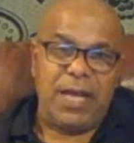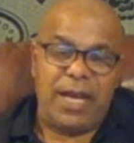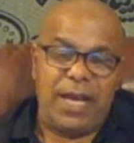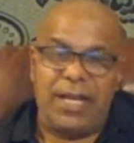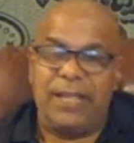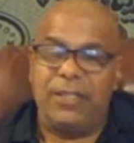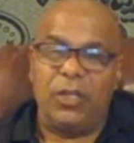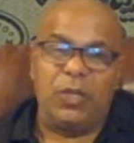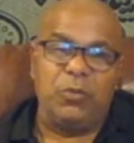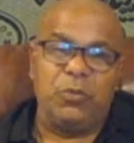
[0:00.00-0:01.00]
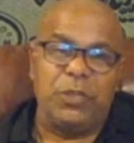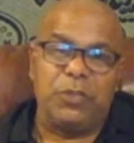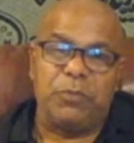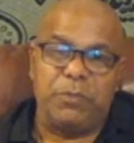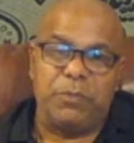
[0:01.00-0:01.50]
And I did a lot of work to
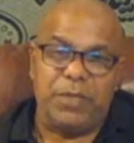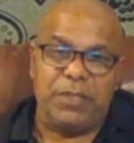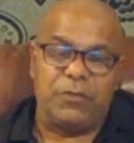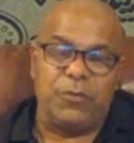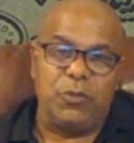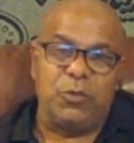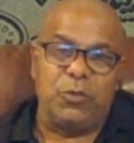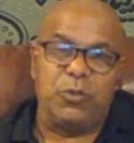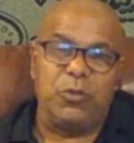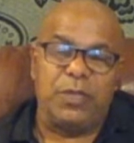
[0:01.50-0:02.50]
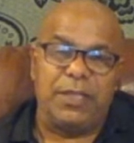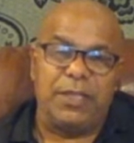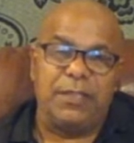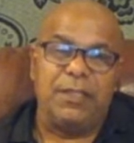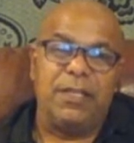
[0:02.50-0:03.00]
prepare this for you so you can